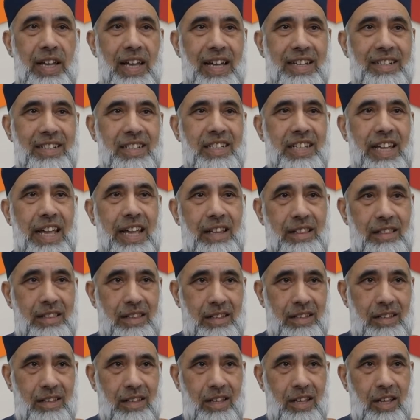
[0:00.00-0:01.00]
and
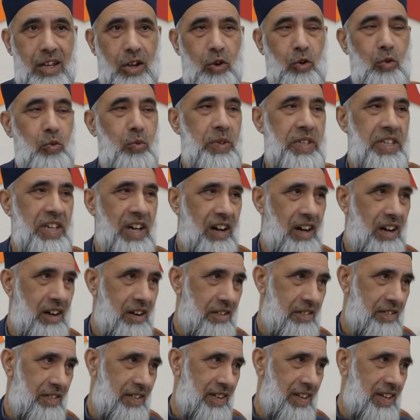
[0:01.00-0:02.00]
tell who we
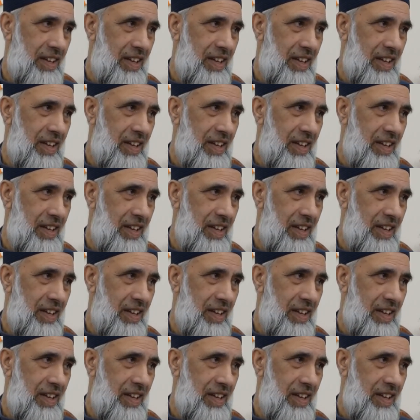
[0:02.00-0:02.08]
are.